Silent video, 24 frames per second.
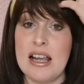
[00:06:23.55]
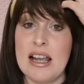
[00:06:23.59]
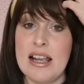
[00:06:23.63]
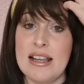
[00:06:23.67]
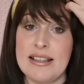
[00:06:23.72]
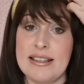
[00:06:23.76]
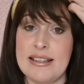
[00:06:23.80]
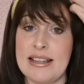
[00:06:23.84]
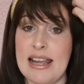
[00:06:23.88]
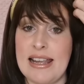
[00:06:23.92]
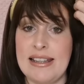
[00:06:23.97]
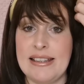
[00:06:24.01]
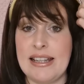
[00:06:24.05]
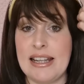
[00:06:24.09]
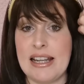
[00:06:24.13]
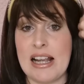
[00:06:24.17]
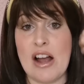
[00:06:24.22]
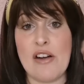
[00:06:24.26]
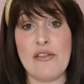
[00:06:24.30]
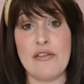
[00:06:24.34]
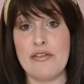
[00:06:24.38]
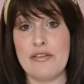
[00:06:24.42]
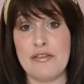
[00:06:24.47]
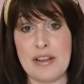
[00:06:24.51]
setting
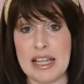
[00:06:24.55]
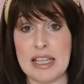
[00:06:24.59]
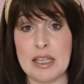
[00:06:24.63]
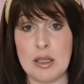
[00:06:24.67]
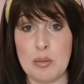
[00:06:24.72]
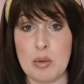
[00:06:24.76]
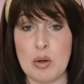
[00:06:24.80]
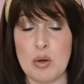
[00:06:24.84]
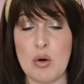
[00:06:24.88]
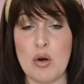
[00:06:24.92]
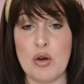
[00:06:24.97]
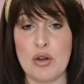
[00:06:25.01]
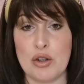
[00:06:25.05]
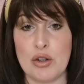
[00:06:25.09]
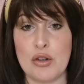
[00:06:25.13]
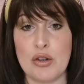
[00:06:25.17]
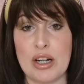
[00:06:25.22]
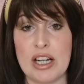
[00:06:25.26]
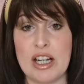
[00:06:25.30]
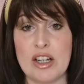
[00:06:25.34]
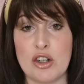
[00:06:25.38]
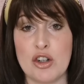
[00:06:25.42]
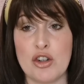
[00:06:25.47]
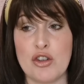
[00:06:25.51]
available on your
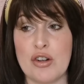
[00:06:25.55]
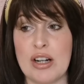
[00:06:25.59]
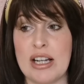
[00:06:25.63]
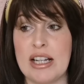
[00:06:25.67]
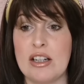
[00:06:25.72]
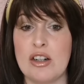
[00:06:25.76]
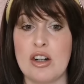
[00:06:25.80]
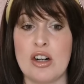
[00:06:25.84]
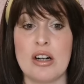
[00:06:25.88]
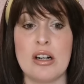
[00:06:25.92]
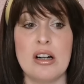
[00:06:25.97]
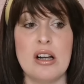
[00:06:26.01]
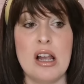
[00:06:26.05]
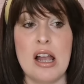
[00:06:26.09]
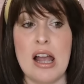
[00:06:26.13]
hair straightener.